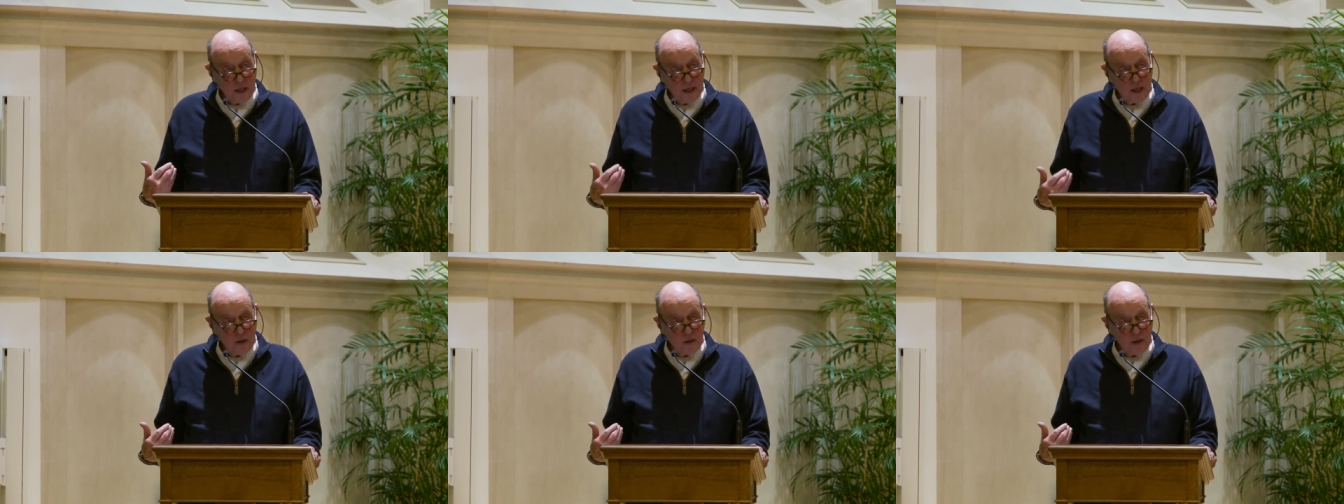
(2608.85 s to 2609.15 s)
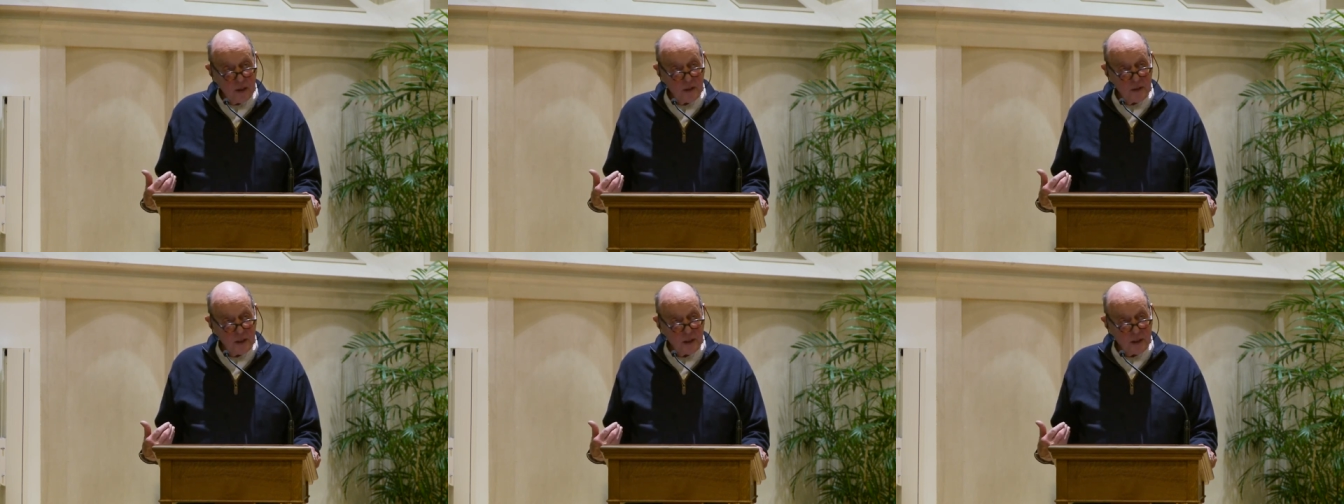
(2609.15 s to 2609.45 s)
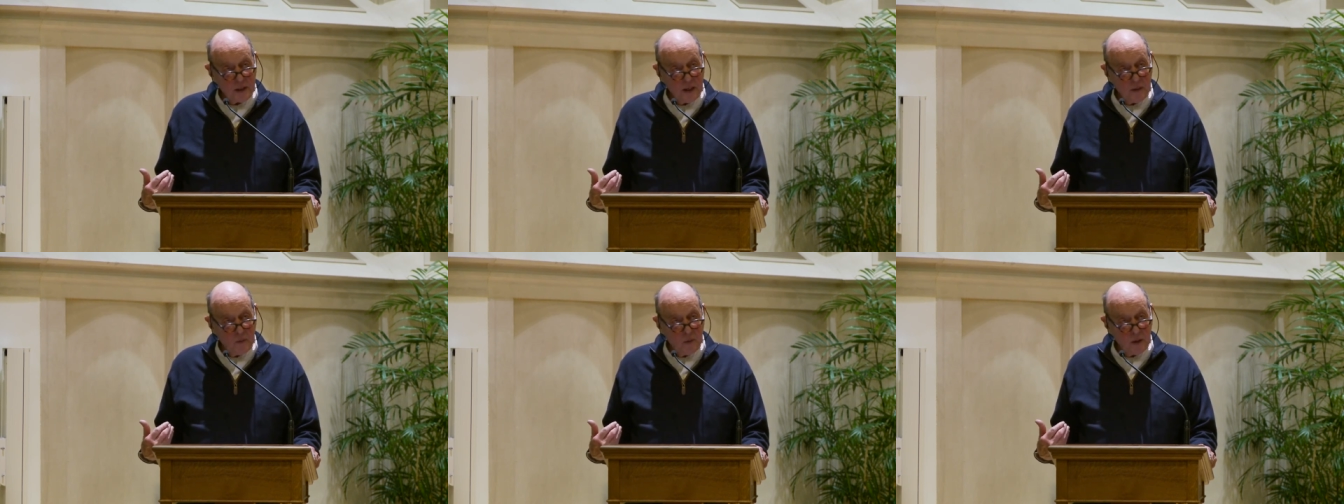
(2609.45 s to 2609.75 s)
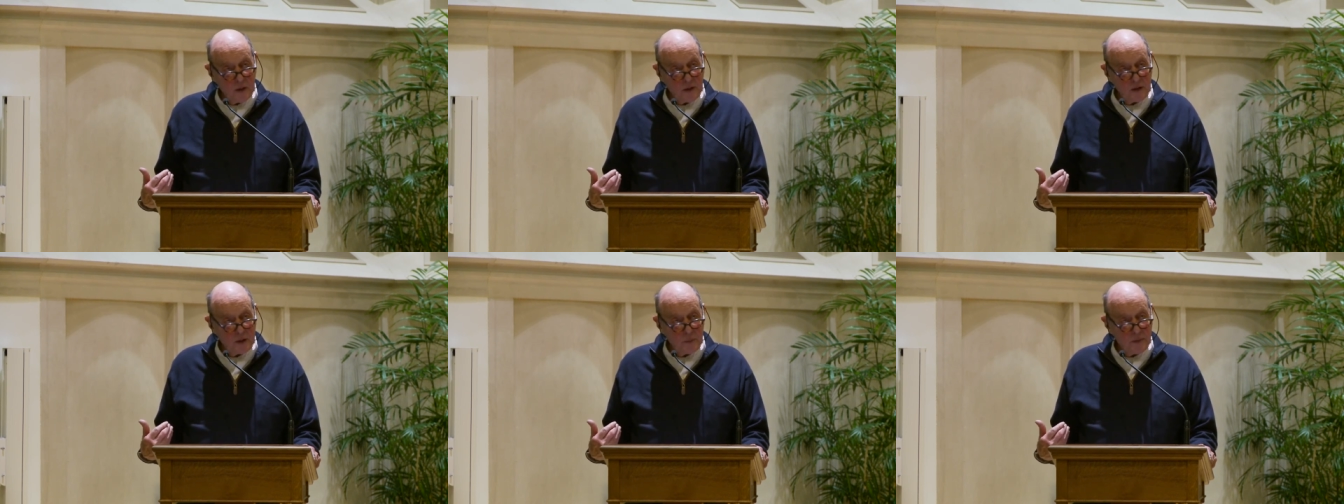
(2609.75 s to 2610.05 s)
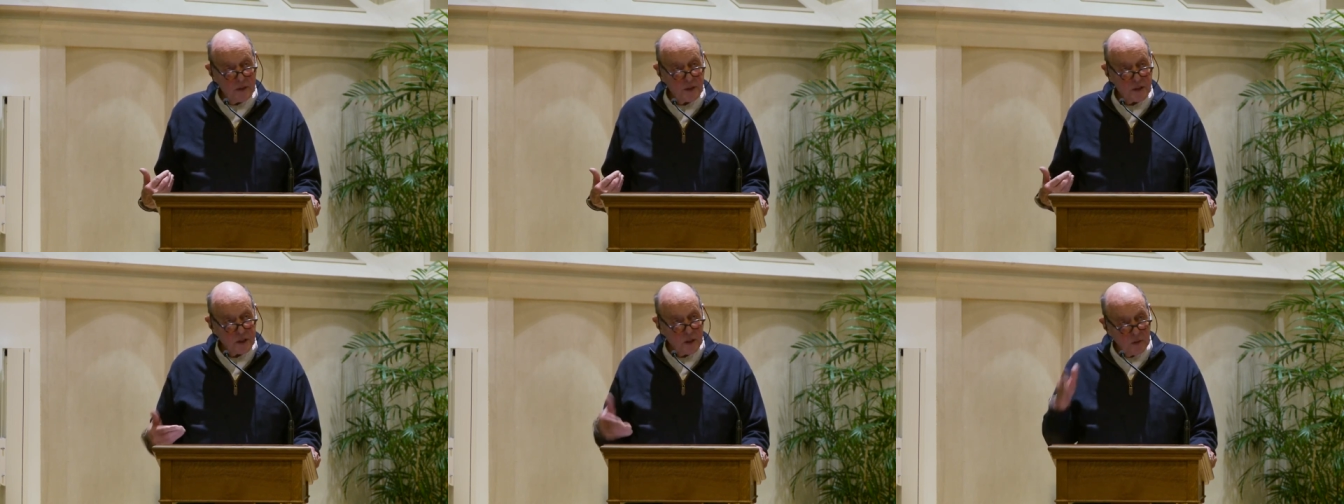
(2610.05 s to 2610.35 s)
area that they wanted to
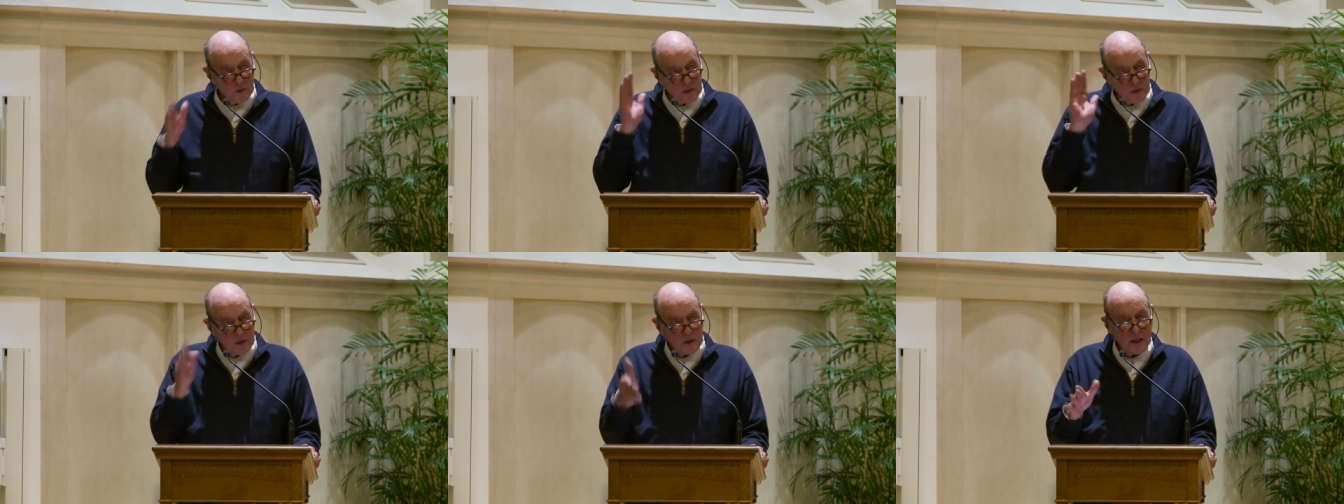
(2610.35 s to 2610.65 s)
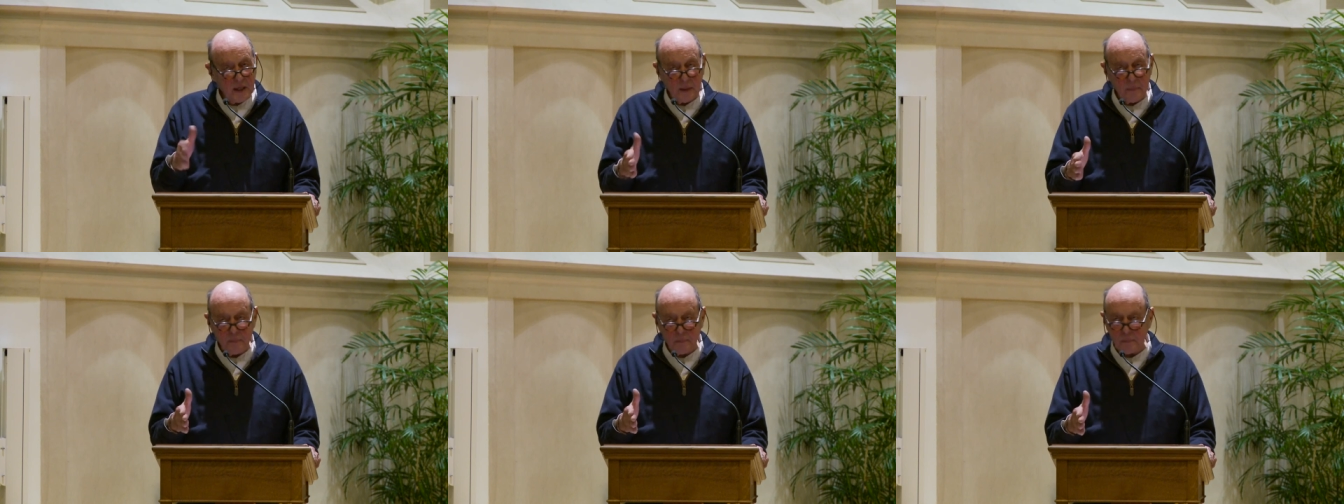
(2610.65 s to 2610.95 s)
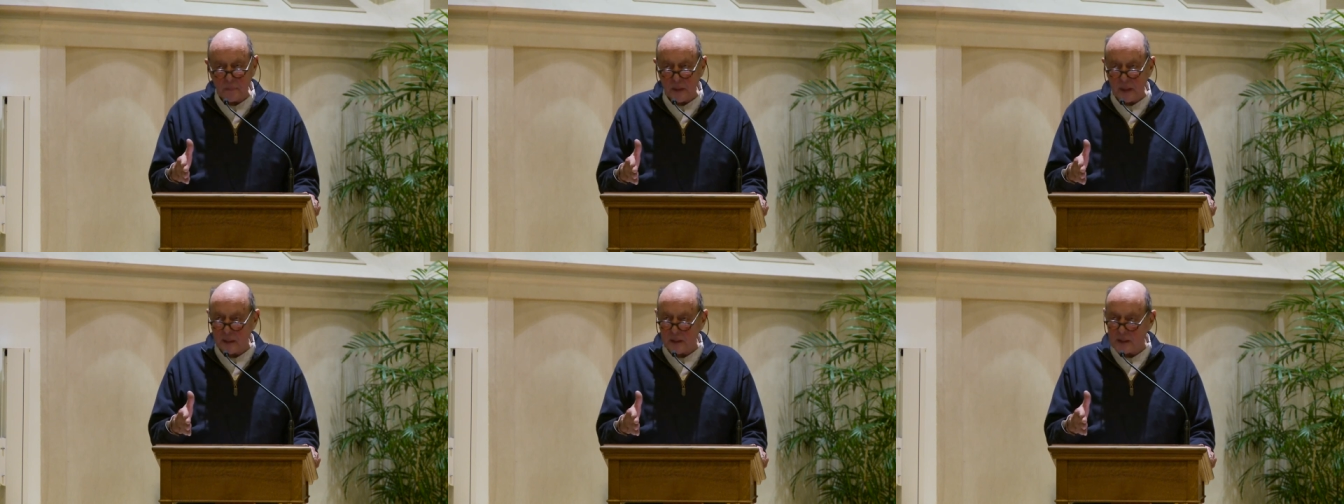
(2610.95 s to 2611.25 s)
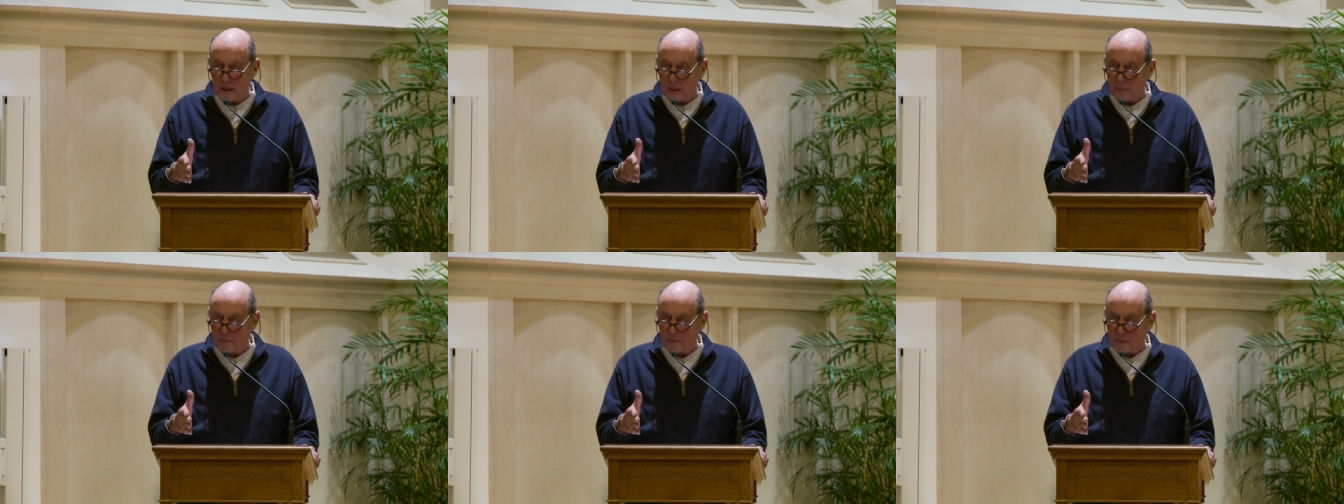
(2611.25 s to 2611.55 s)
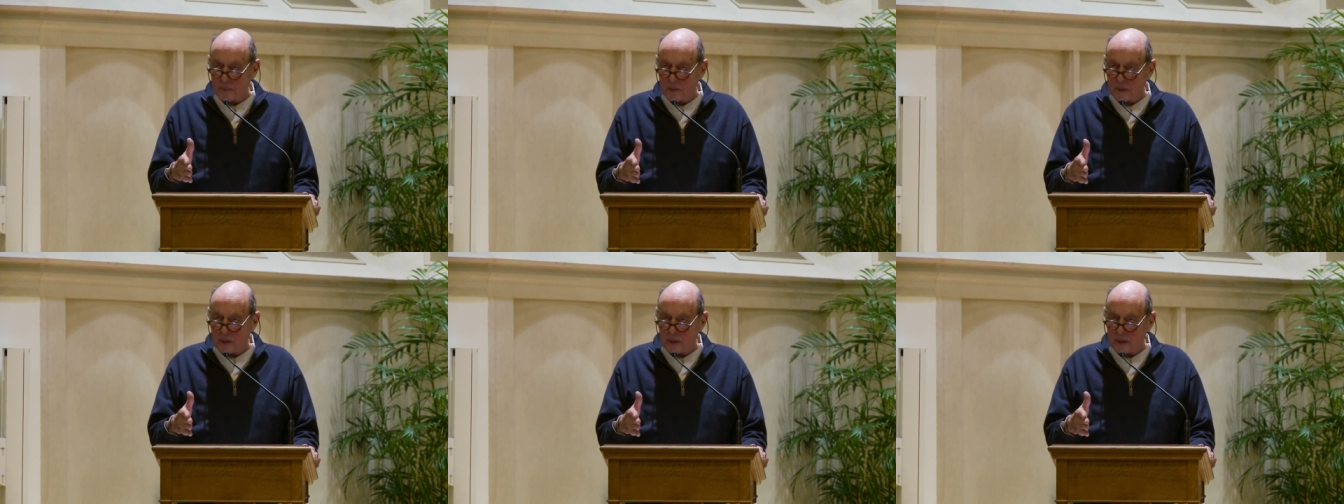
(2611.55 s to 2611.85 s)
be soaked, they plugged
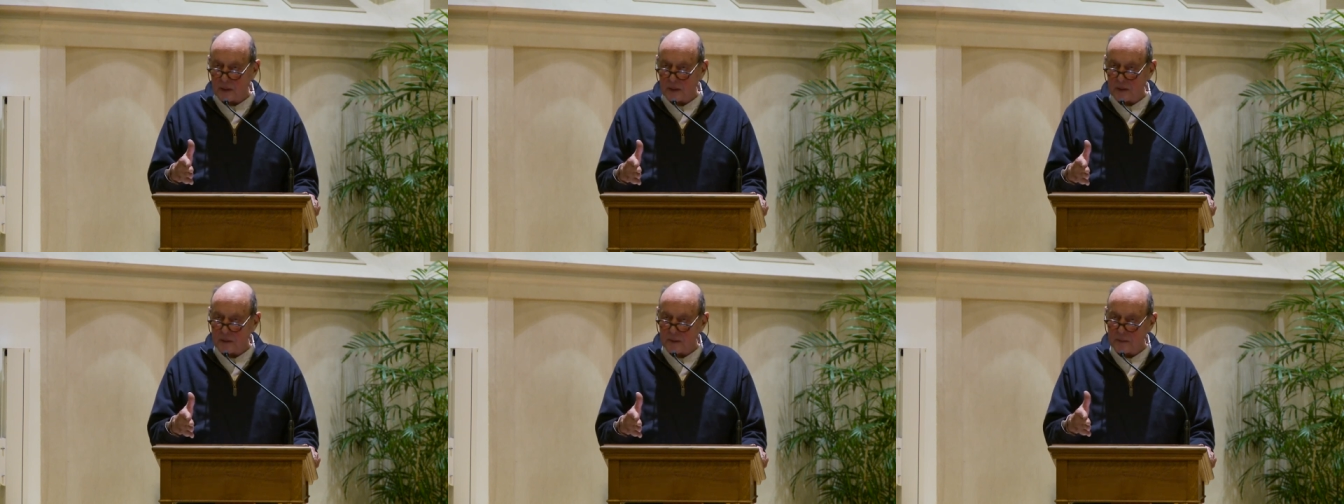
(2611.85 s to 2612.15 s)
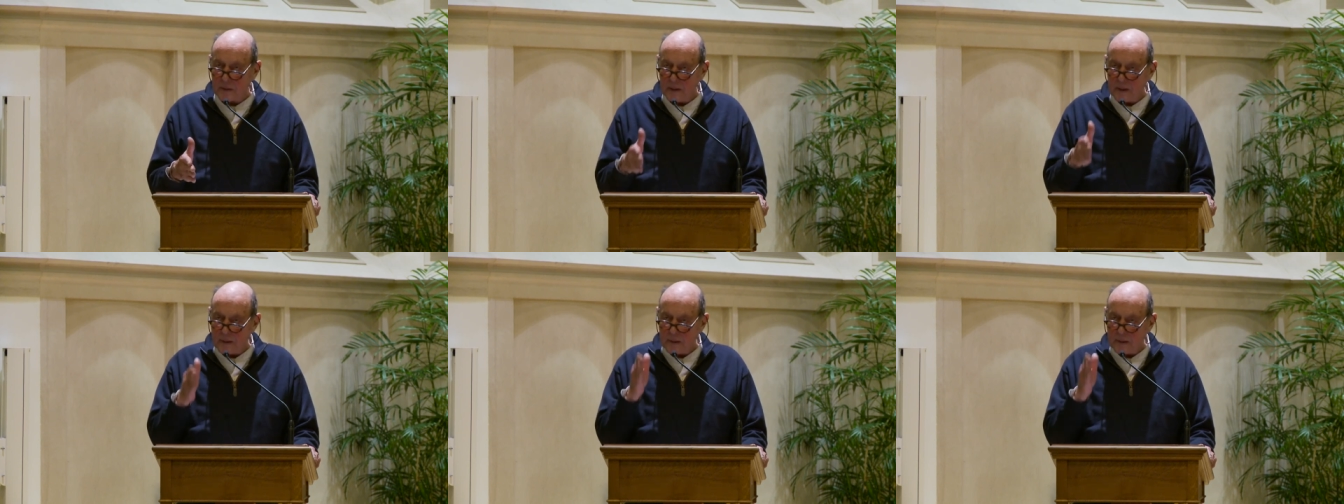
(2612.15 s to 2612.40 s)
up uh,